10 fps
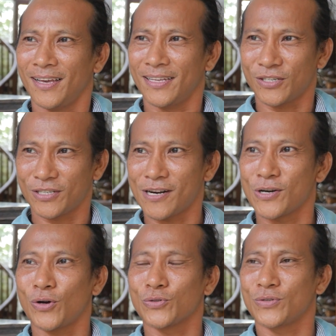it's a
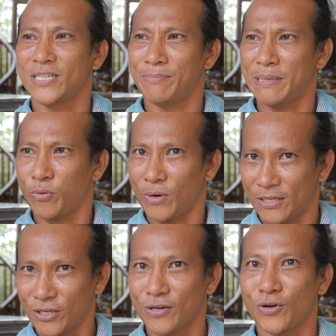turn on to see people
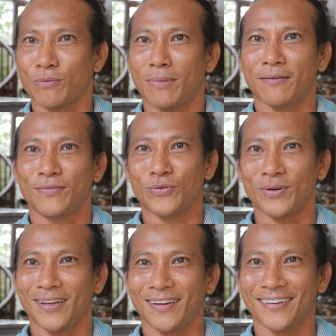get turned on by
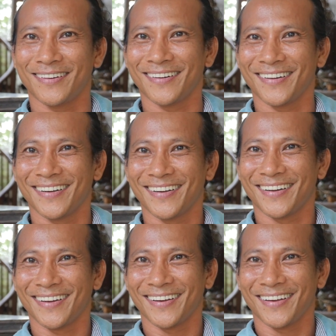food, yeah?
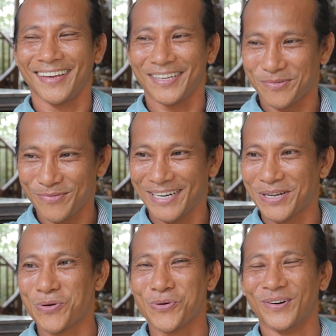It's really
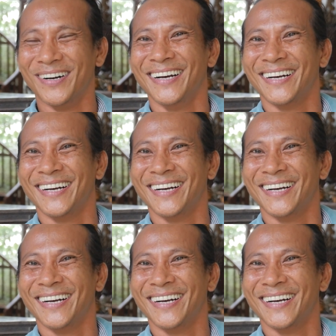cool.